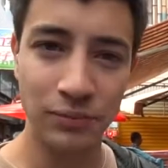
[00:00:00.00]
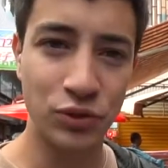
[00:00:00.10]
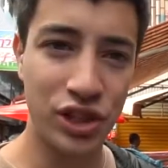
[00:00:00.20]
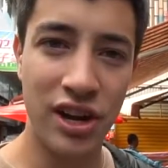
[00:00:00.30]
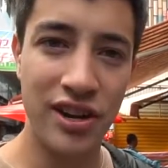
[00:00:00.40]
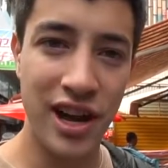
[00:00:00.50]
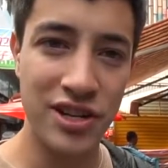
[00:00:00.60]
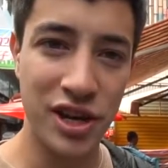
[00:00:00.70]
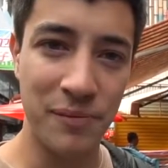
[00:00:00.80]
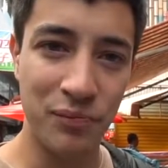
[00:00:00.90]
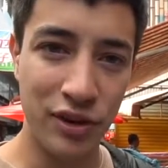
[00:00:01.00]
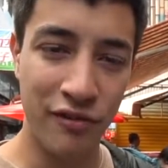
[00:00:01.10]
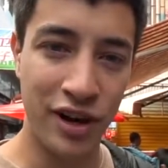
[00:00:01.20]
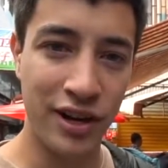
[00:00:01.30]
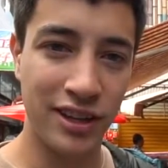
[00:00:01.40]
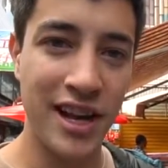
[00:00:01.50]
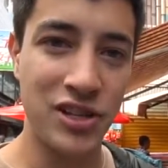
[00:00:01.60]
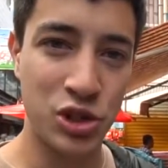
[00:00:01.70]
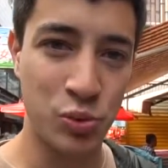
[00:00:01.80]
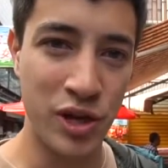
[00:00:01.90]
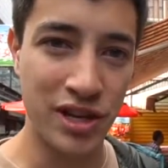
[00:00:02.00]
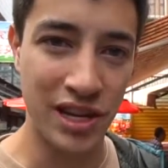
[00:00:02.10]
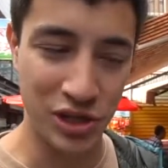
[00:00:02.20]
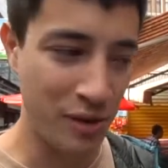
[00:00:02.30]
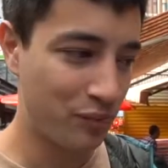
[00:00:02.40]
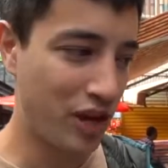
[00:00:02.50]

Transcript: It's got a nice, like, very light sweetness.